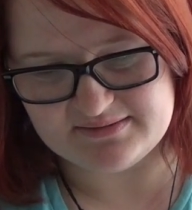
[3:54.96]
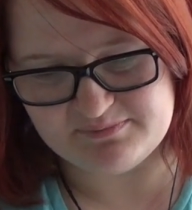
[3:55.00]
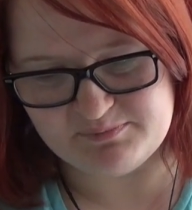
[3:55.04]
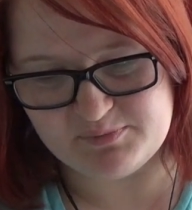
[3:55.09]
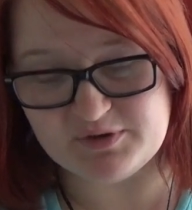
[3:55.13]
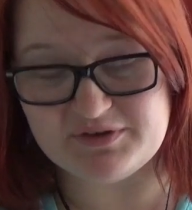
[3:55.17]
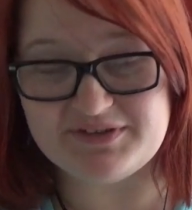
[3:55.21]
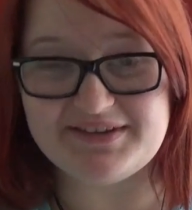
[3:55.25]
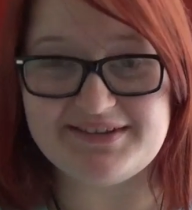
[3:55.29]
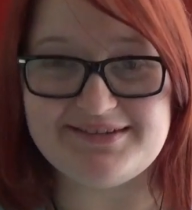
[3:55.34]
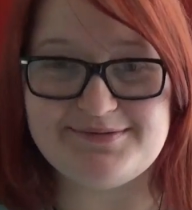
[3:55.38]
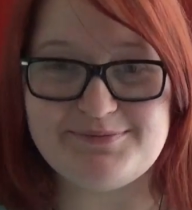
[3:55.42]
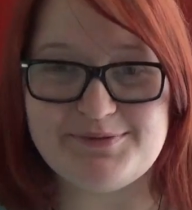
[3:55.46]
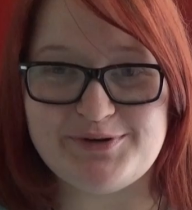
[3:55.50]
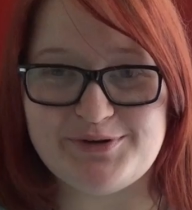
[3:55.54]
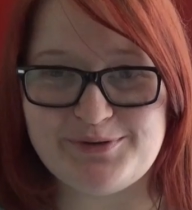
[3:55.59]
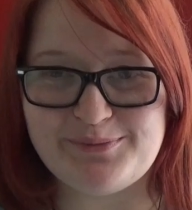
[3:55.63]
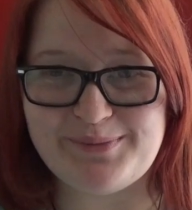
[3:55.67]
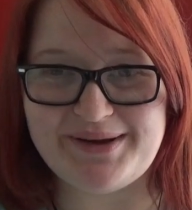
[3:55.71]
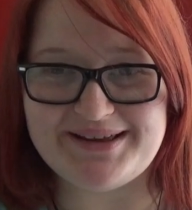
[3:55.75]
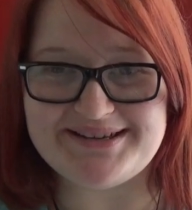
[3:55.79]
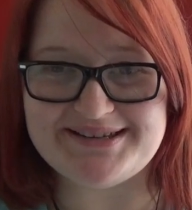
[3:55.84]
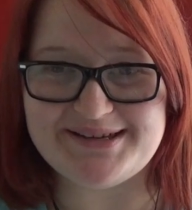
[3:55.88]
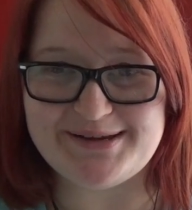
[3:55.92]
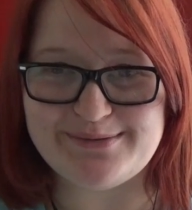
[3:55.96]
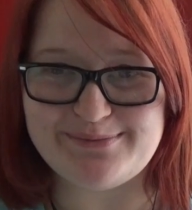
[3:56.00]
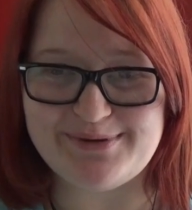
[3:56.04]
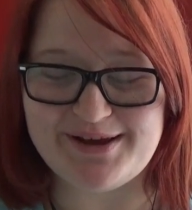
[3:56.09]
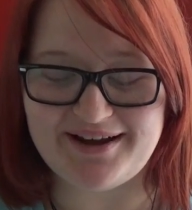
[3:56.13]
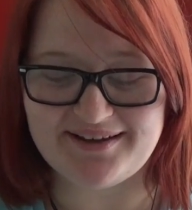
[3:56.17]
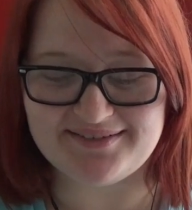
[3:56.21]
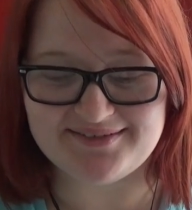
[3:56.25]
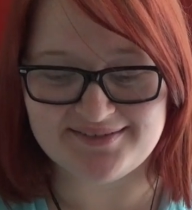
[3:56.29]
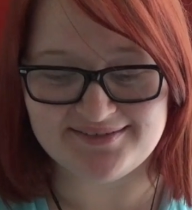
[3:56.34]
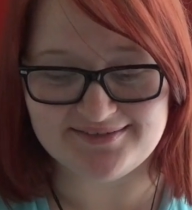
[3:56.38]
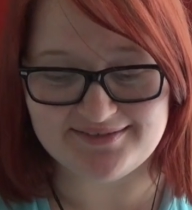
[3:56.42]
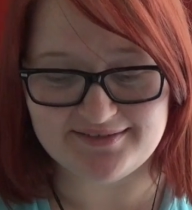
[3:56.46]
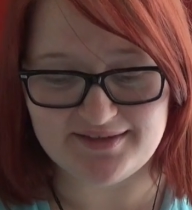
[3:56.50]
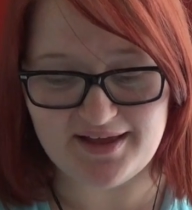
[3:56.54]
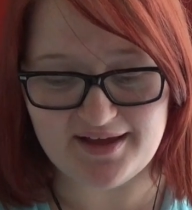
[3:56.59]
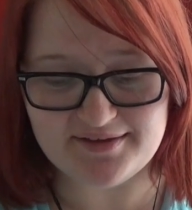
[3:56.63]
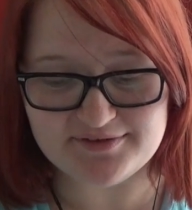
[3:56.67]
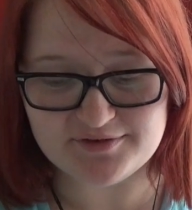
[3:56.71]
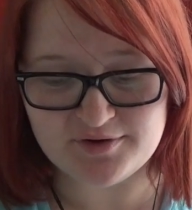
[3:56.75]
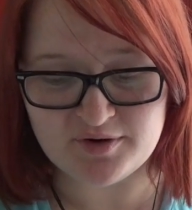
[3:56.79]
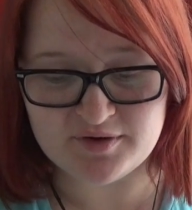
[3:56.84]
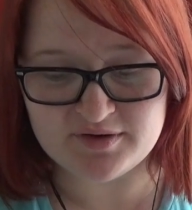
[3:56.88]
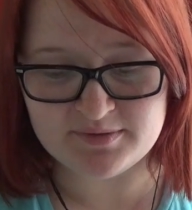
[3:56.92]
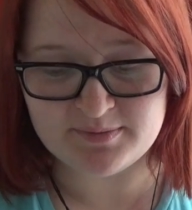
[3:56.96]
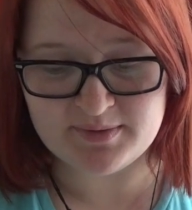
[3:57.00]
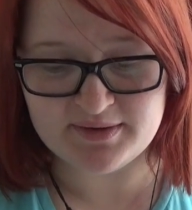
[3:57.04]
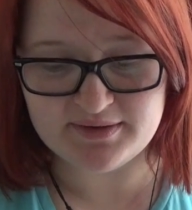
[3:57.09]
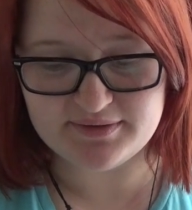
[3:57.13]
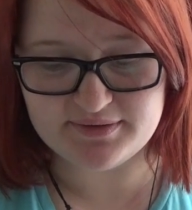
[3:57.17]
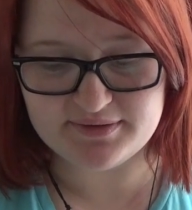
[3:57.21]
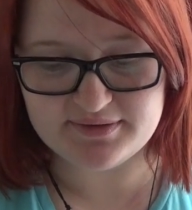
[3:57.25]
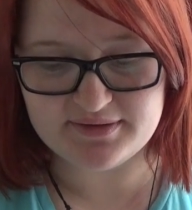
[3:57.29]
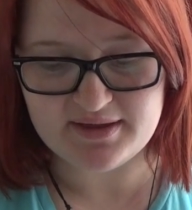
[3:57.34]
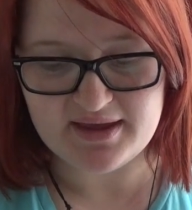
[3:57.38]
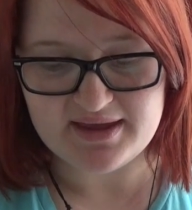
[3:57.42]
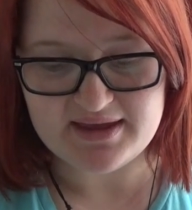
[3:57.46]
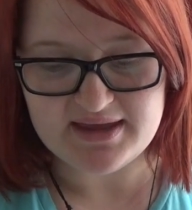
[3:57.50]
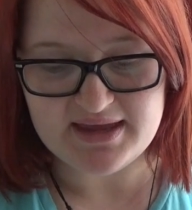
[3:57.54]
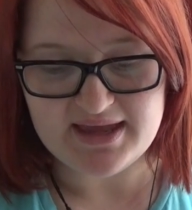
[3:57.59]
book that's been on my TBR since last Christmas,